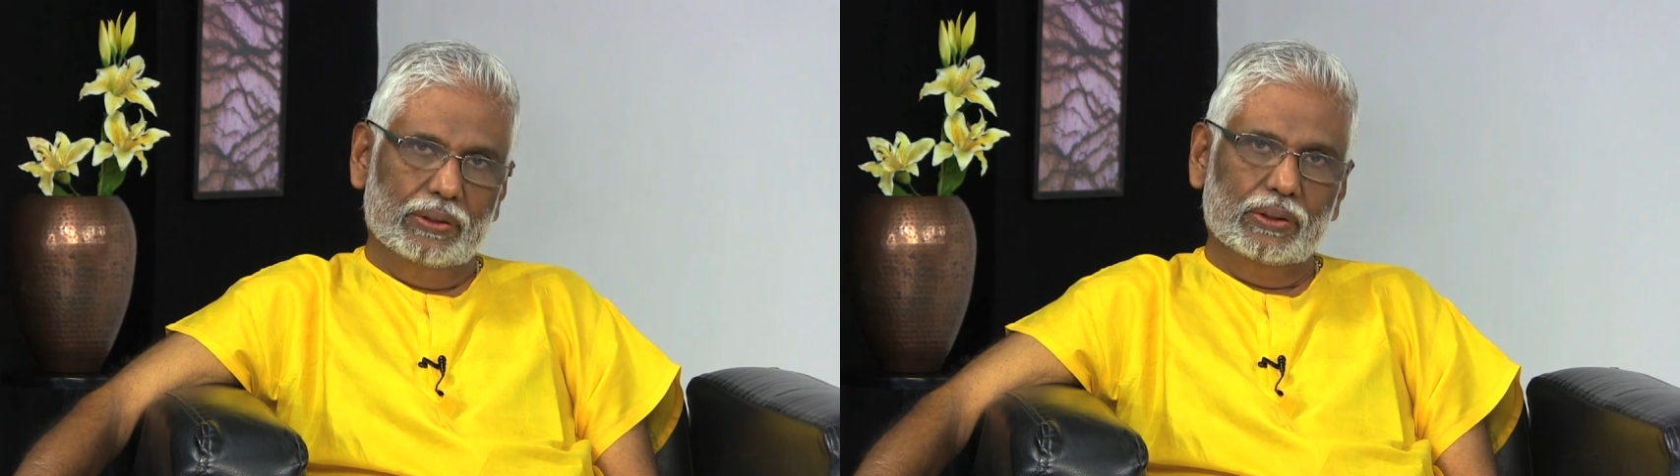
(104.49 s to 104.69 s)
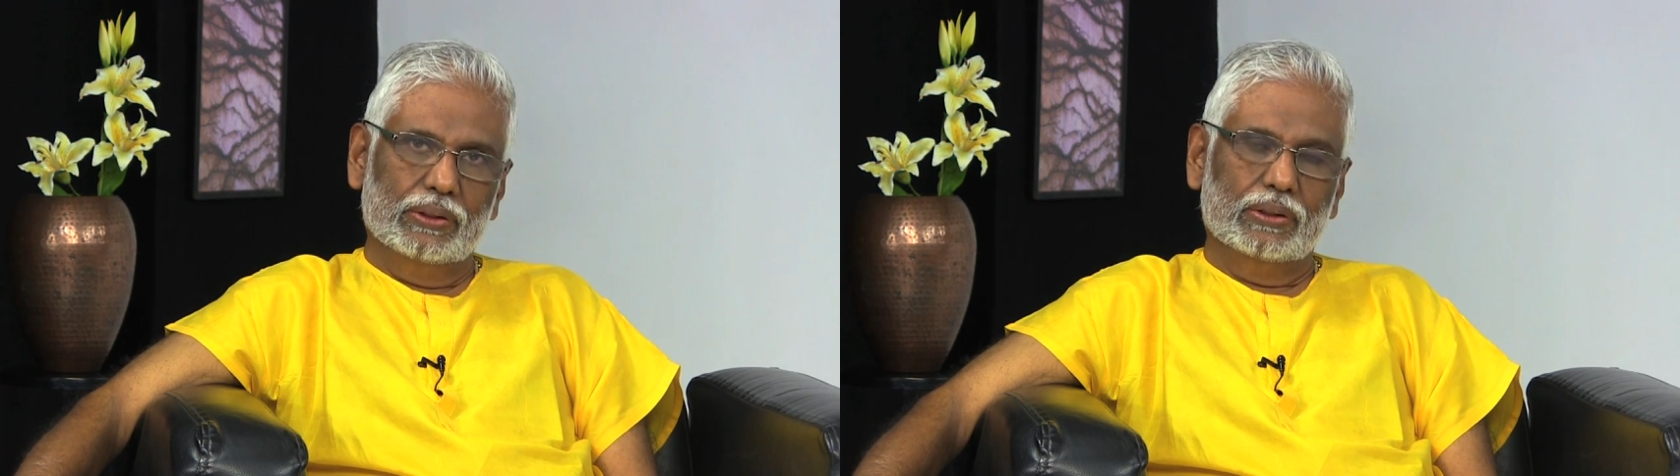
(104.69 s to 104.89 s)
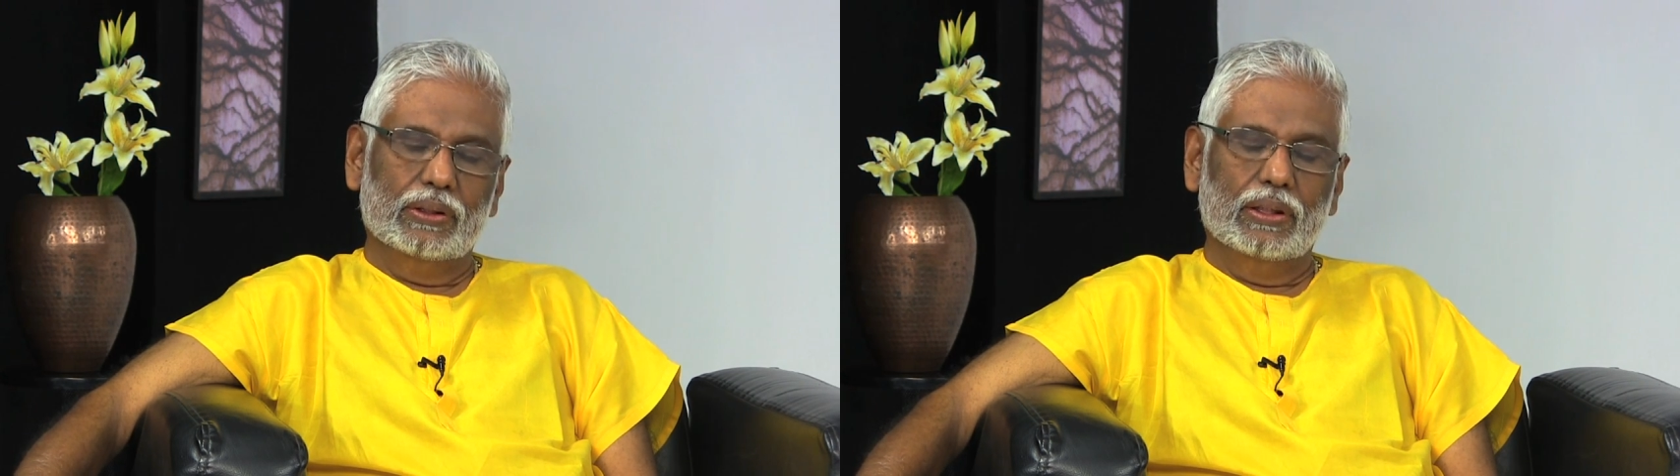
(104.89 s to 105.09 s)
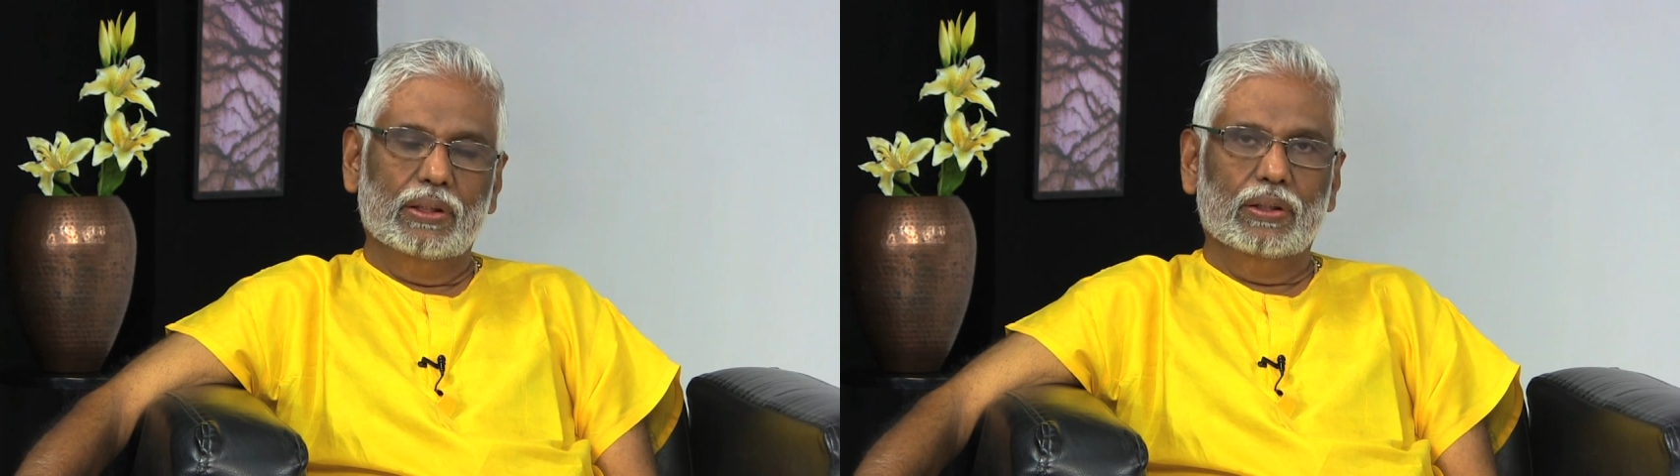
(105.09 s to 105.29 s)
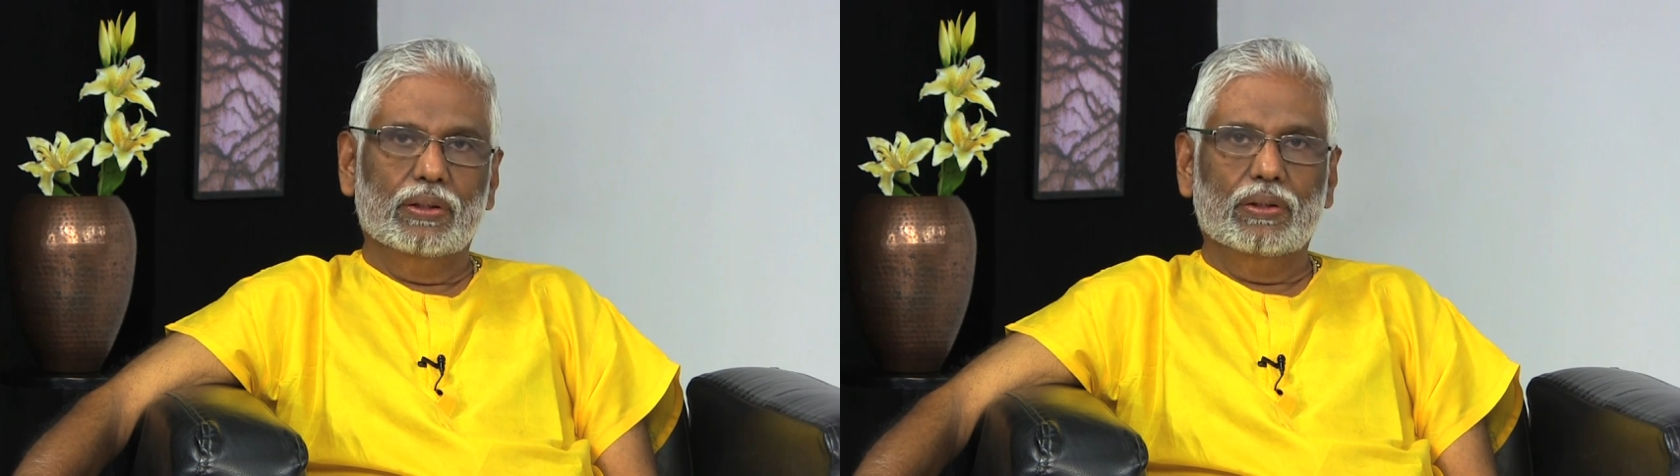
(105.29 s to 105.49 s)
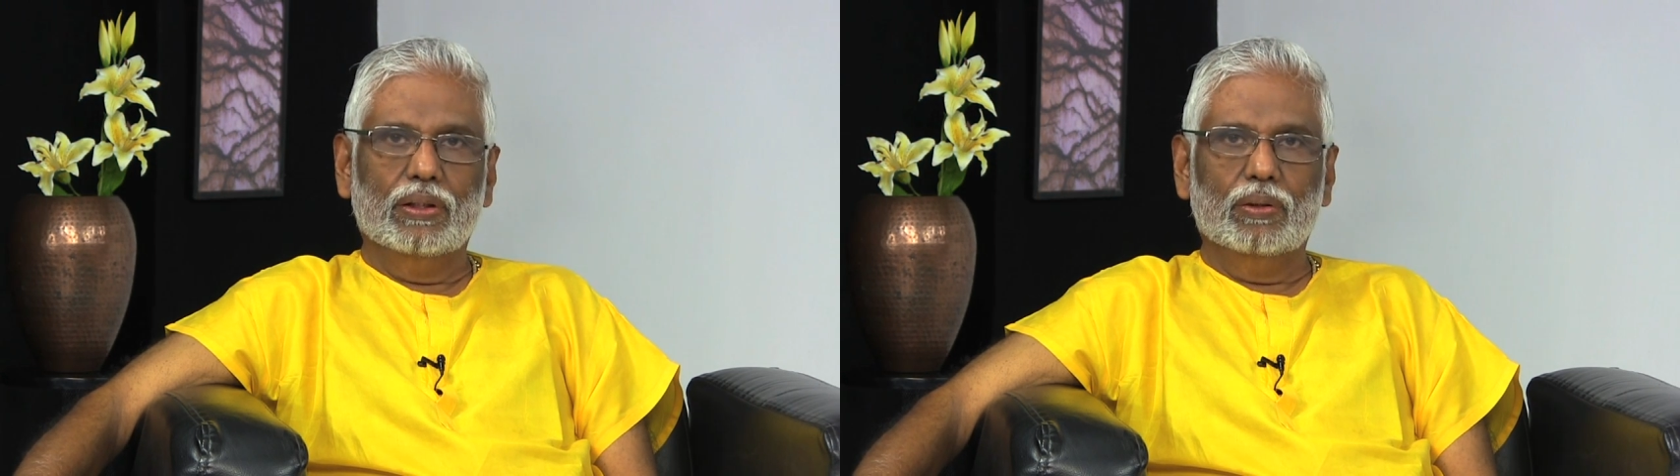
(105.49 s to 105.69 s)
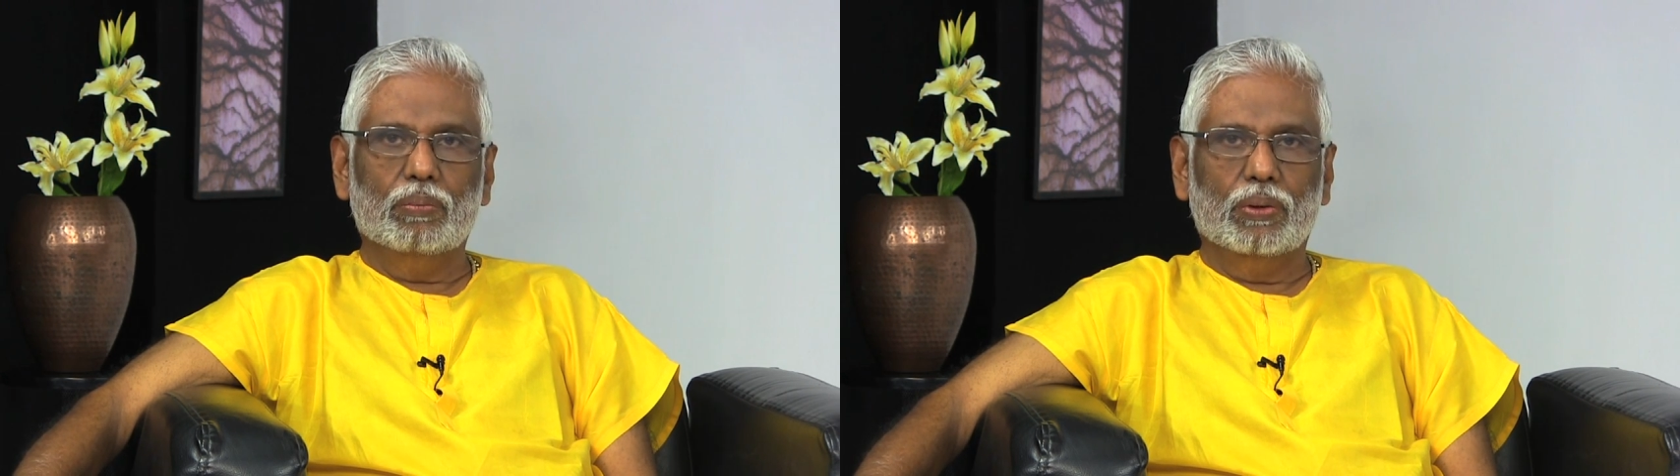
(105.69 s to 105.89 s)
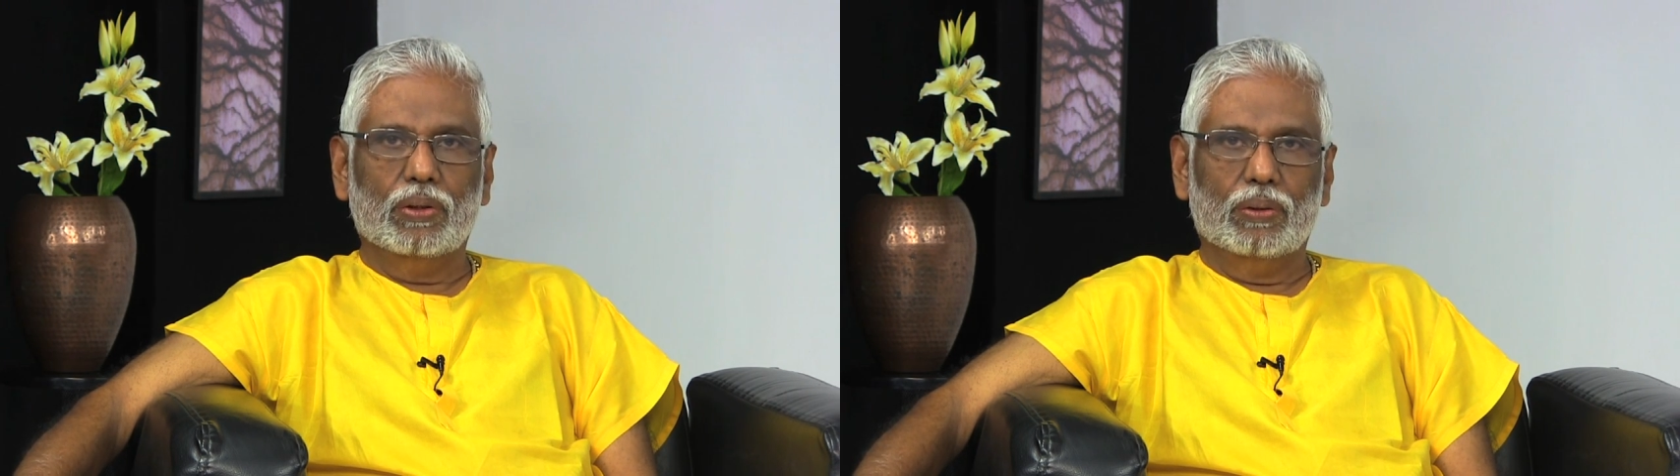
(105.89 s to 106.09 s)
this is in the
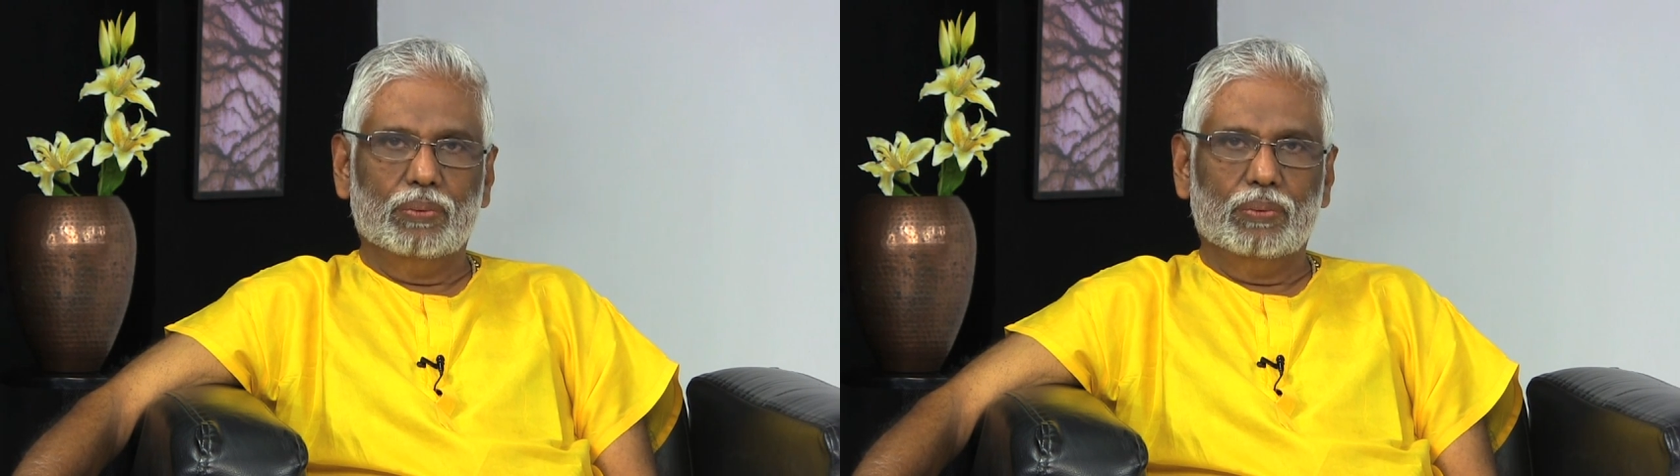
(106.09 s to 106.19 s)
third book